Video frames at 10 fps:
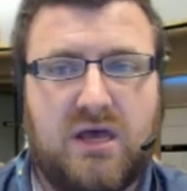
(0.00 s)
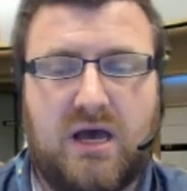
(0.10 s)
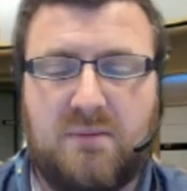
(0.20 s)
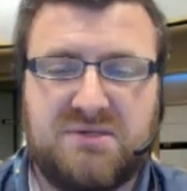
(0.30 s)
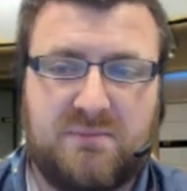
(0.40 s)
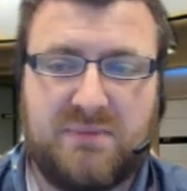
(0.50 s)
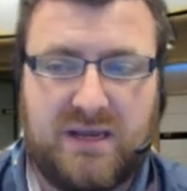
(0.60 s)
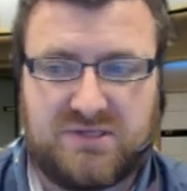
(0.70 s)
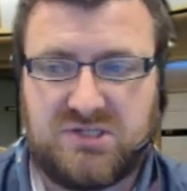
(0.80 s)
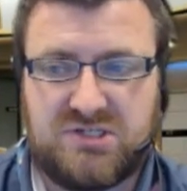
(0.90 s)
somebody
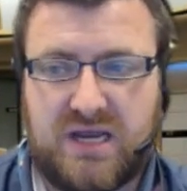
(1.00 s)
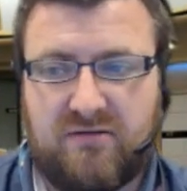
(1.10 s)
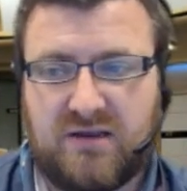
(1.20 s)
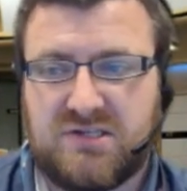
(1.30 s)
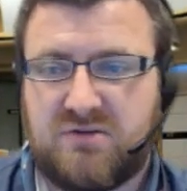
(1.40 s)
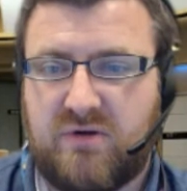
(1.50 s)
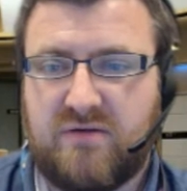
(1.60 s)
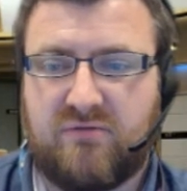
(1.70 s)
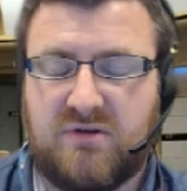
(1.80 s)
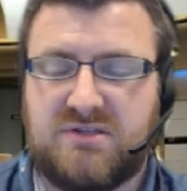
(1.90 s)
else is sharing a
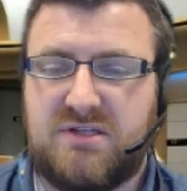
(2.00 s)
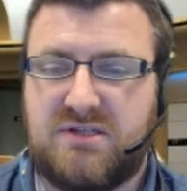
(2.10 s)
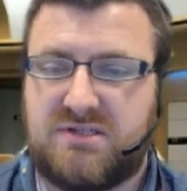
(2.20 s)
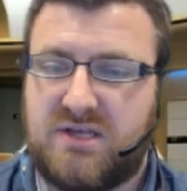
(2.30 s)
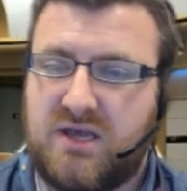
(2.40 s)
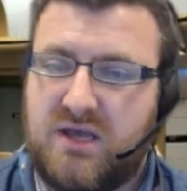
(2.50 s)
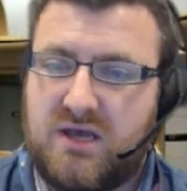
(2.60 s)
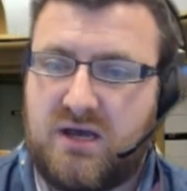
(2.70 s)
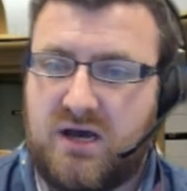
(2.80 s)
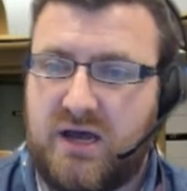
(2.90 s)
screen for instance,
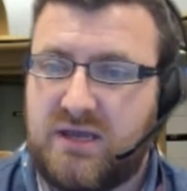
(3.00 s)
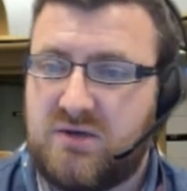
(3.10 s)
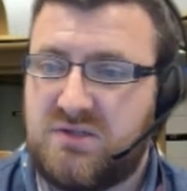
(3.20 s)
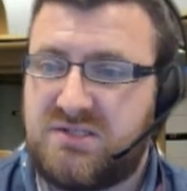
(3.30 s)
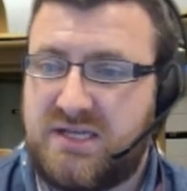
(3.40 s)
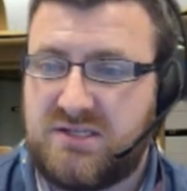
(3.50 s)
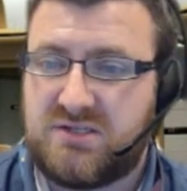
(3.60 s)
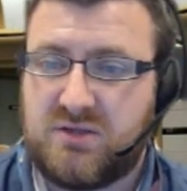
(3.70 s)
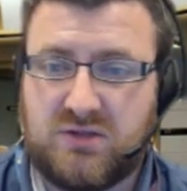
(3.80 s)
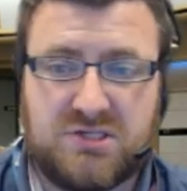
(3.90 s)
I could set it
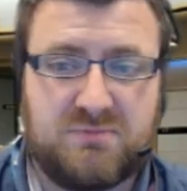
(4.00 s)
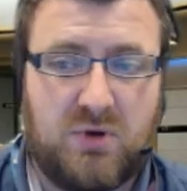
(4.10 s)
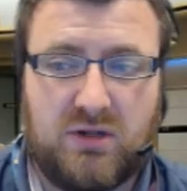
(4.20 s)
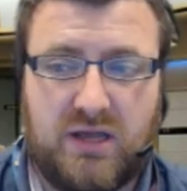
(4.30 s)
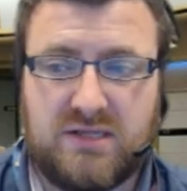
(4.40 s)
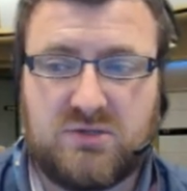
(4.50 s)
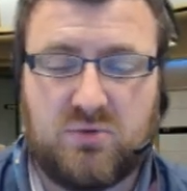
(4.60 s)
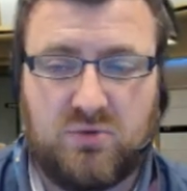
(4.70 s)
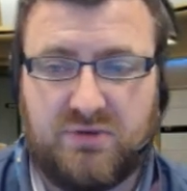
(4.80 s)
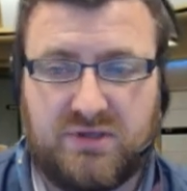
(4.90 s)
so that the spotlight
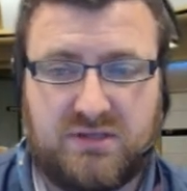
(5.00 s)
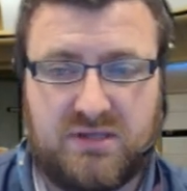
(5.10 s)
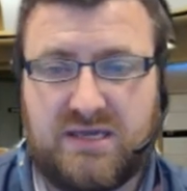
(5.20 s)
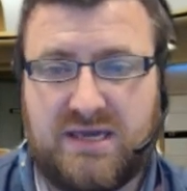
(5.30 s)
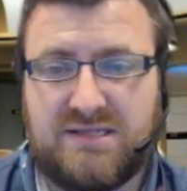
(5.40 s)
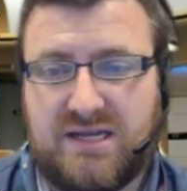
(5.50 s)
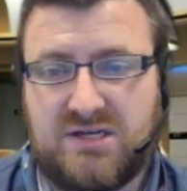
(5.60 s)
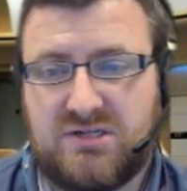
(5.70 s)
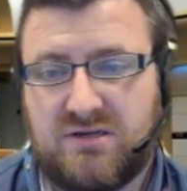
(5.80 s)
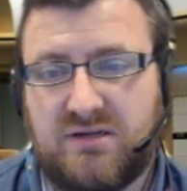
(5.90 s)
or the key
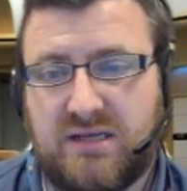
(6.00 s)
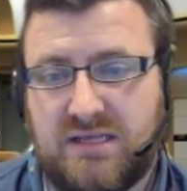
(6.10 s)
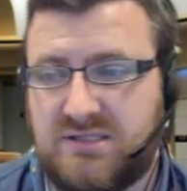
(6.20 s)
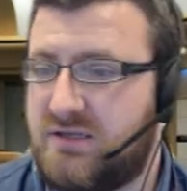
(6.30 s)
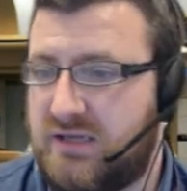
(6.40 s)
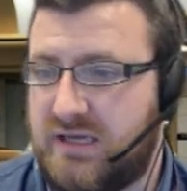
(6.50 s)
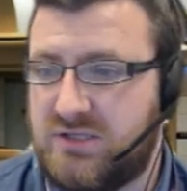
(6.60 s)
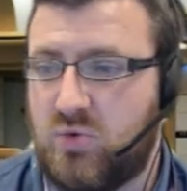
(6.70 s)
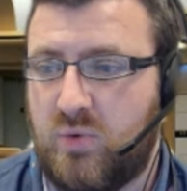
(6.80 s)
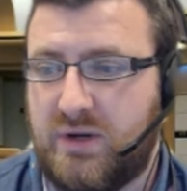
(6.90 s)
attention is
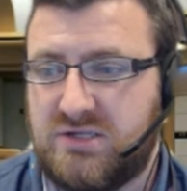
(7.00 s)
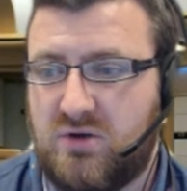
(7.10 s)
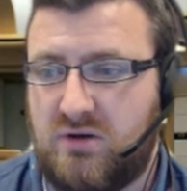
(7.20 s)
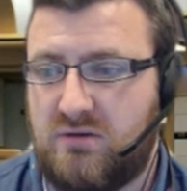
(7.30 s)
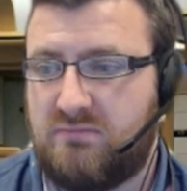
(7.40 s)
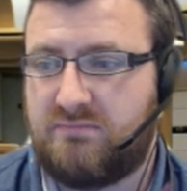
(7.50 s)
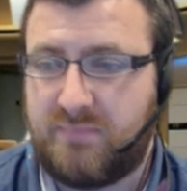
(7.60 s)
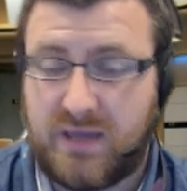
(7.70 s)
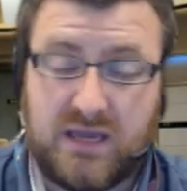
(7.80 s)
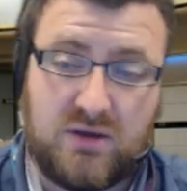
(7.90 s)
always on
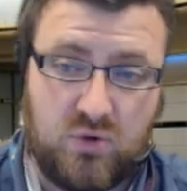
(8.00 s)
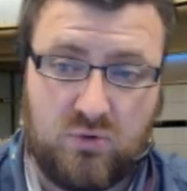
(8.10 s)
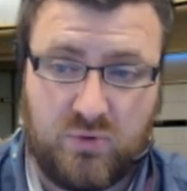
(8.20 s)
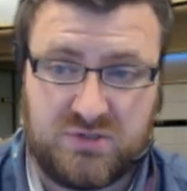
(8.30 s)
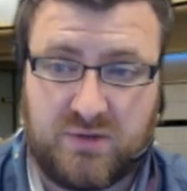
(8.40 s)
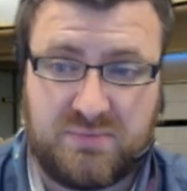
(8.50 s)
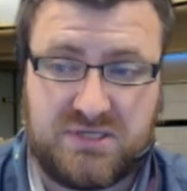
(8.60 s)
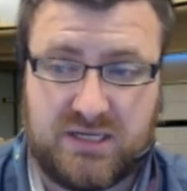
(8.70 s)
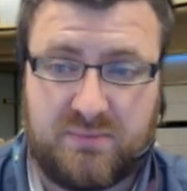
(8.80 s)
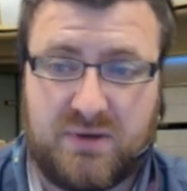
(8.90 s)
me or always on a
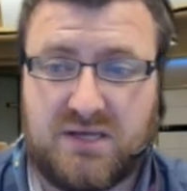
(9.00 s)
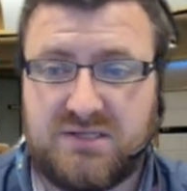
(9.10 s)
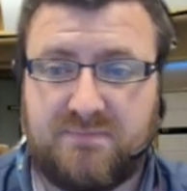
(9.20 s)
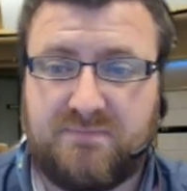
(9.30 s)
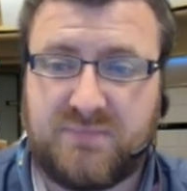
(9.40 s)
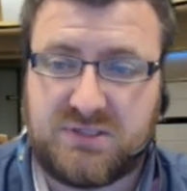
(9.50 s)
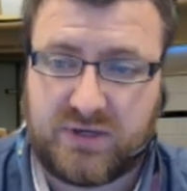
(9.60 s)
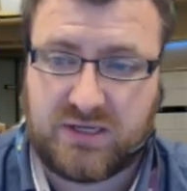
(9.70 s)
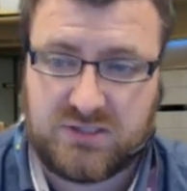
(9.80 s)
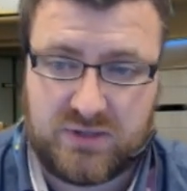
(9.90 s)
particular person.
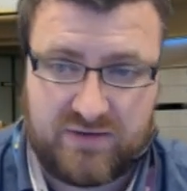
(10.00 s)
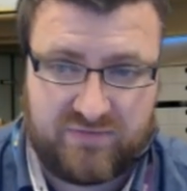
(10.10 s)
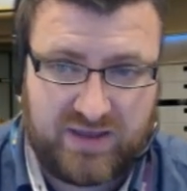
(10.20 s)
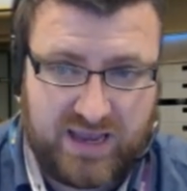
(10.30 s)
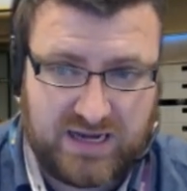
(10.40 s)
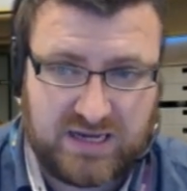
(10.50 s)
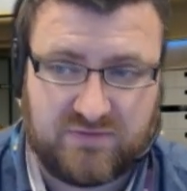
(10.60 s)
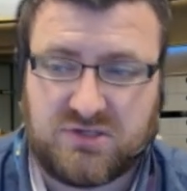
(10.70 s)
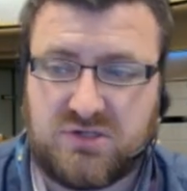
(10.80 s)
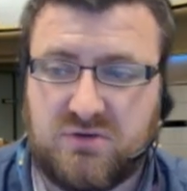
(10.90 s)
So I can do that for any
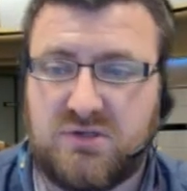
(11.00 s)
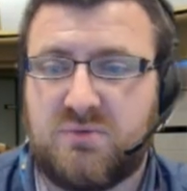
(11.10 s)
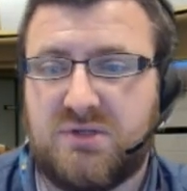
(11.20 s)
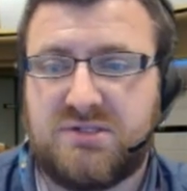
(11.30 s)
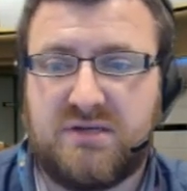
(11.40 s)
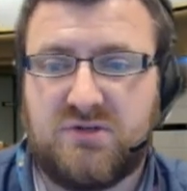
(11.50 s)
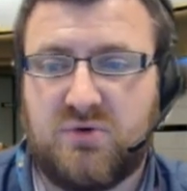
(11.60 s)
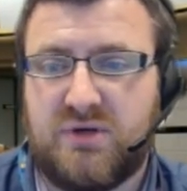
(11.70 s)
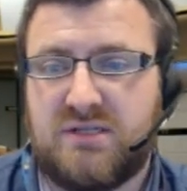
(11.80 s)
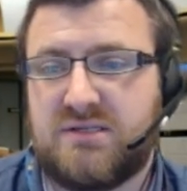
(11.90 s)
of the students once they've
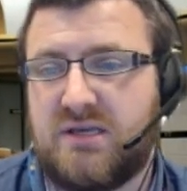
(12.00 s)
joined.